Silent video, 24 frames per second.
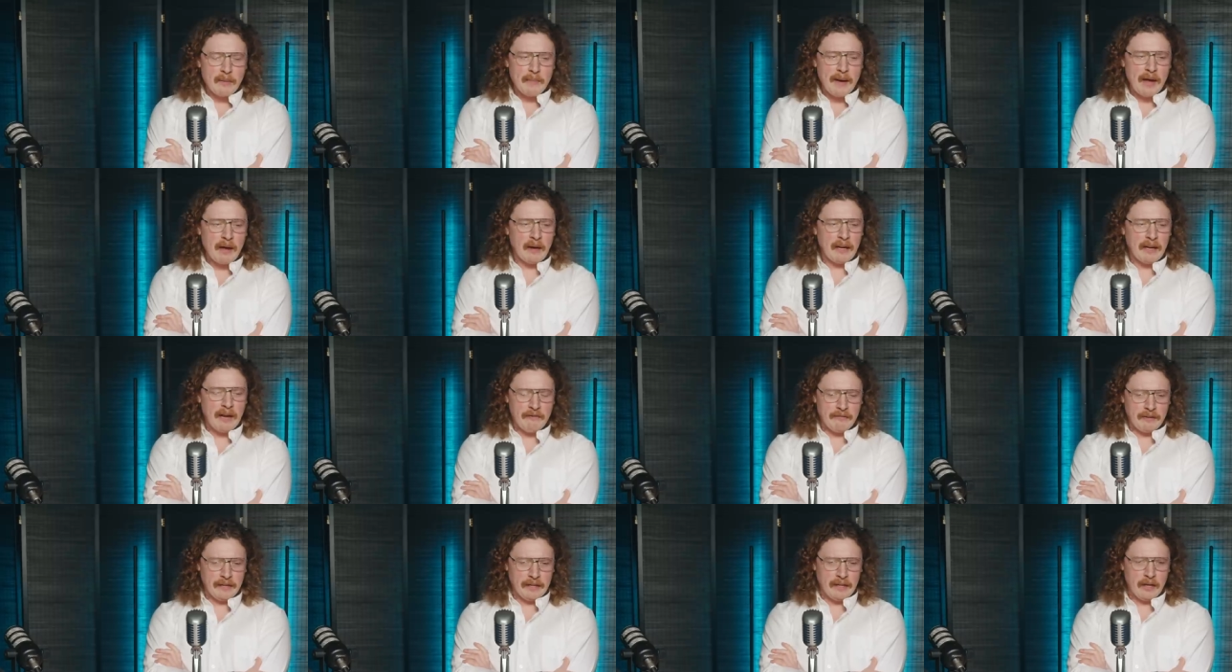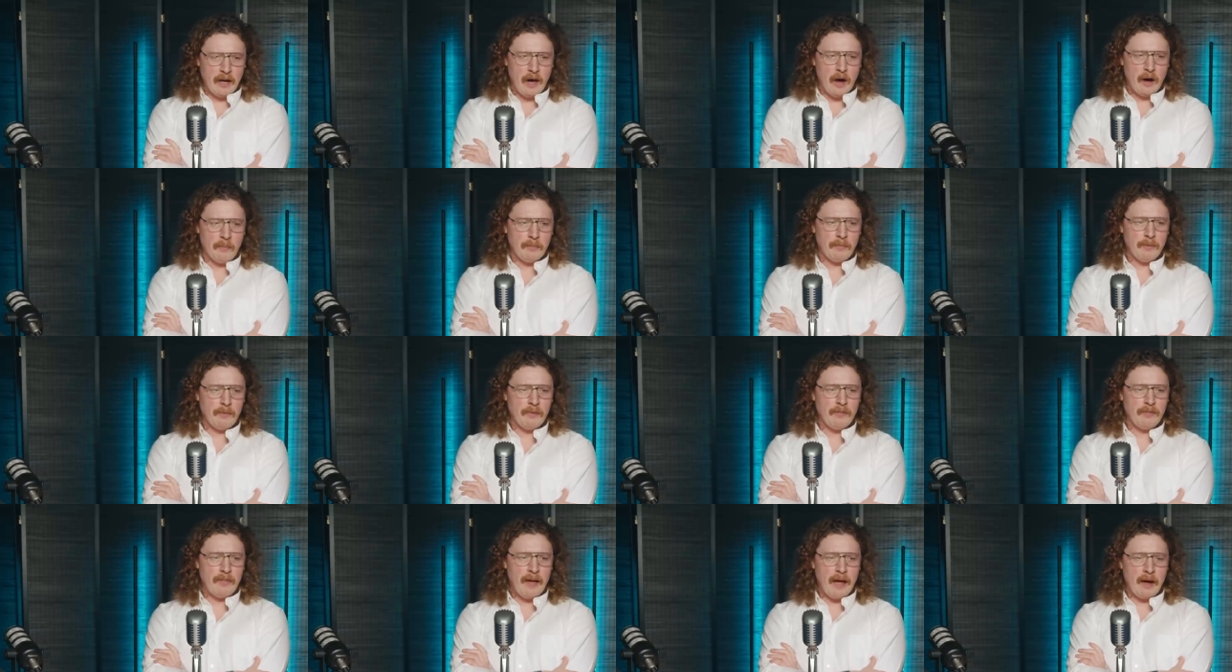about leveling
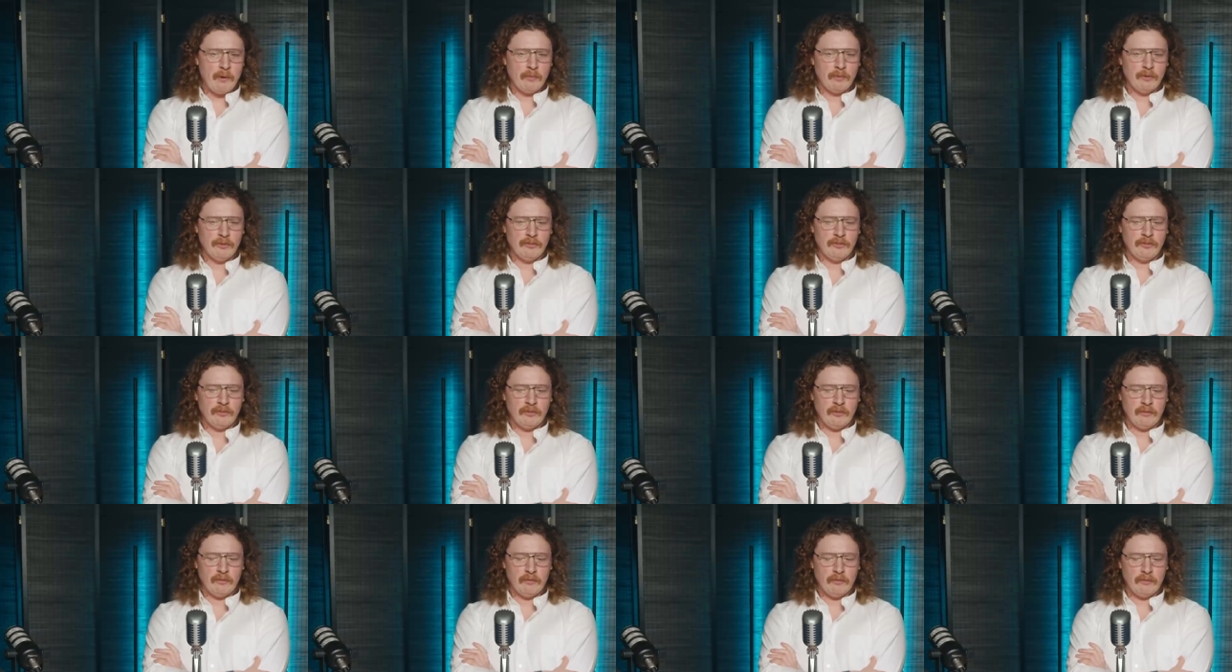up, that was